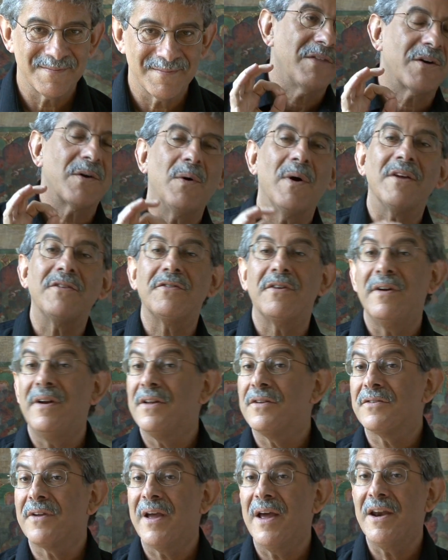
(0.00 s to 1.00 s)
The question
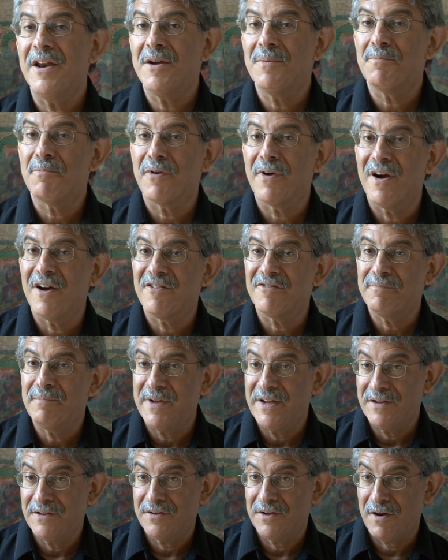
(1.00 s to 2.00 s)
is can improv
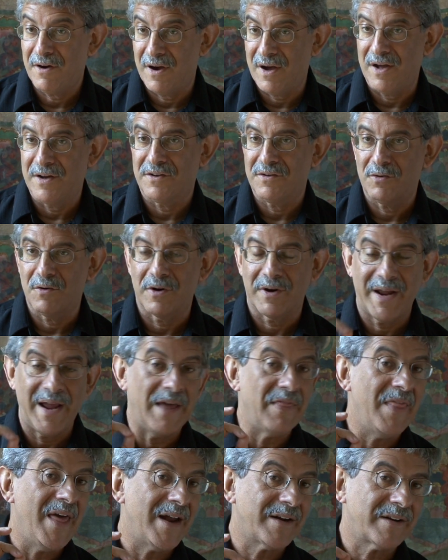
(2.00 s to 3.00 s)
be taught, or
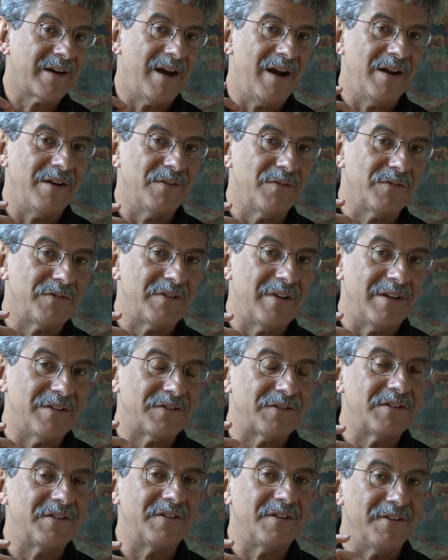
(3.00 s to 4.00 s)
can that kind of
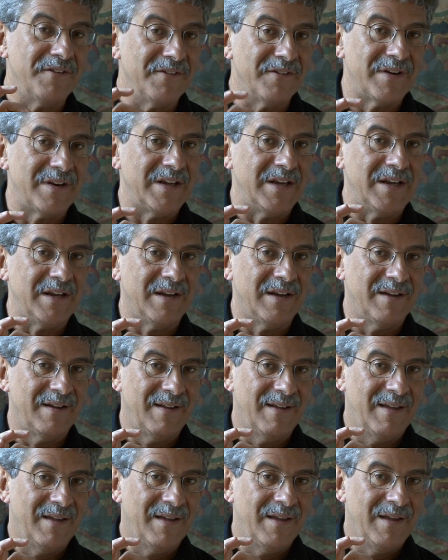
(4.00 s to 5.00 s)
sensitivity
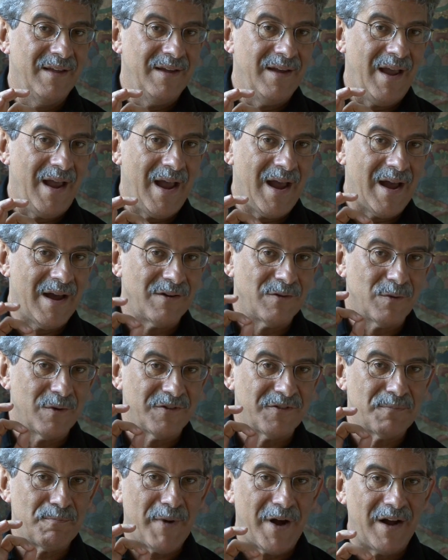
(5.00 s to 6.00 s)
and
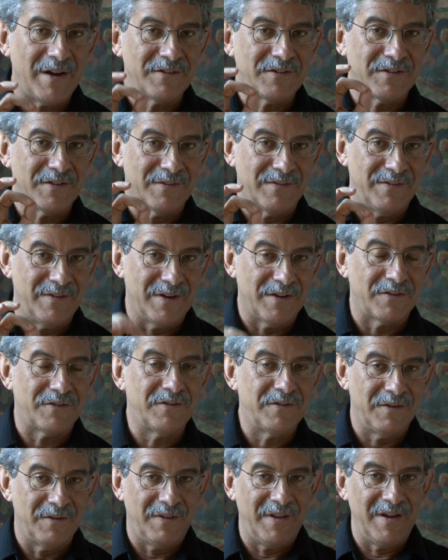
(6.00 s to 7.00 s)

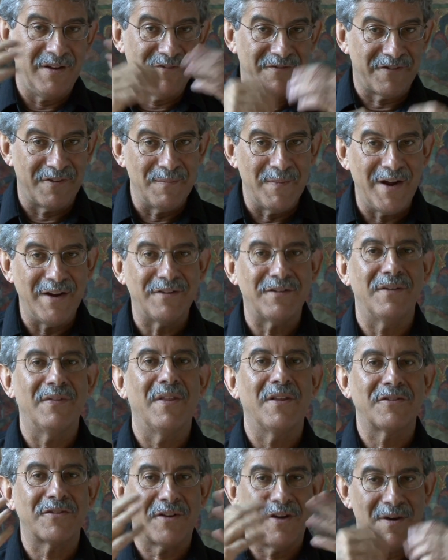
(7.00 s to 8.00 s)
responsiveness to the
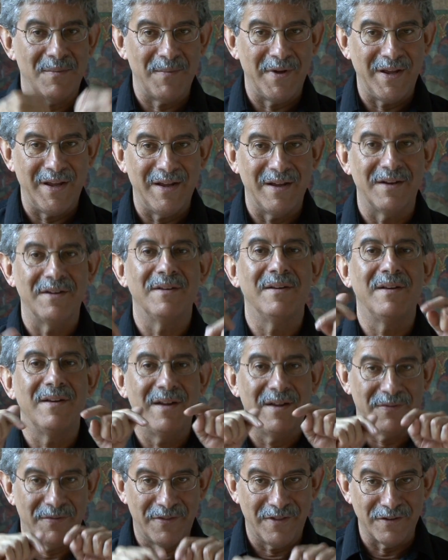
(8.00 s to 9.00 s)
information that's coming in
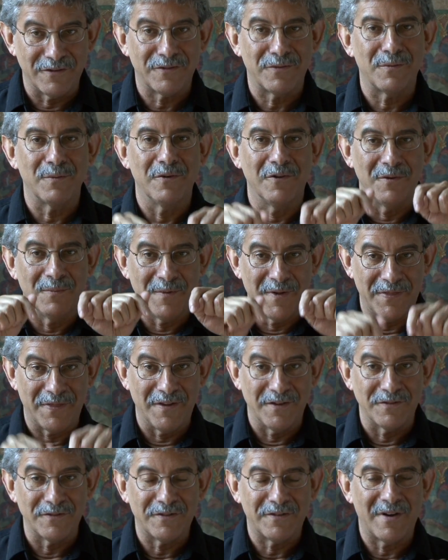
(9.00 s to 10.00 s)
at this room, at
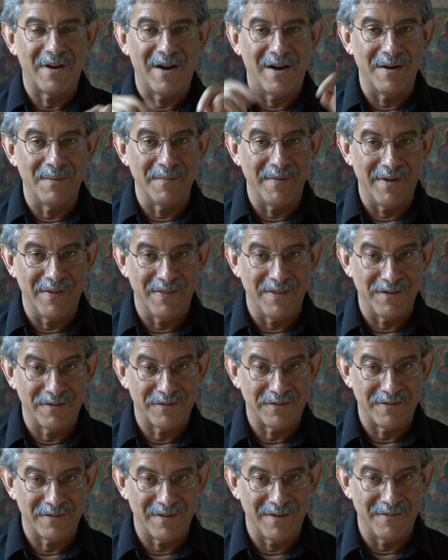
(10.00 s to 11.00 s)
this time, in
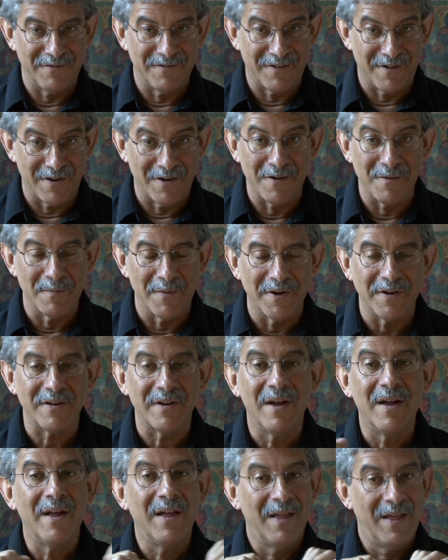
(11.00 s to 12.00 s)
this environment,
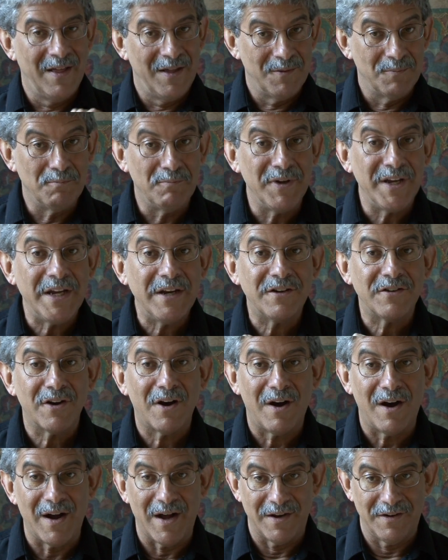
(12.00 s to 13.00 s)
be
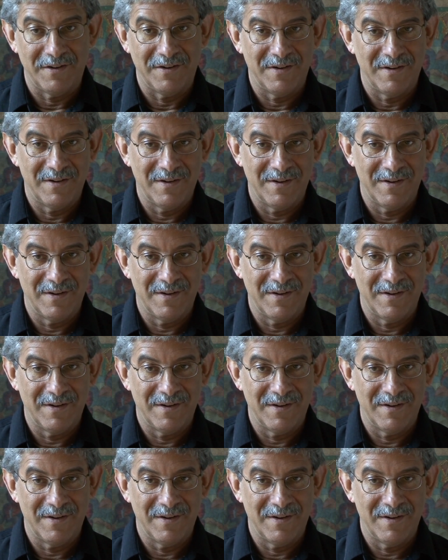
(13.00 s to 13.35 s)
taught?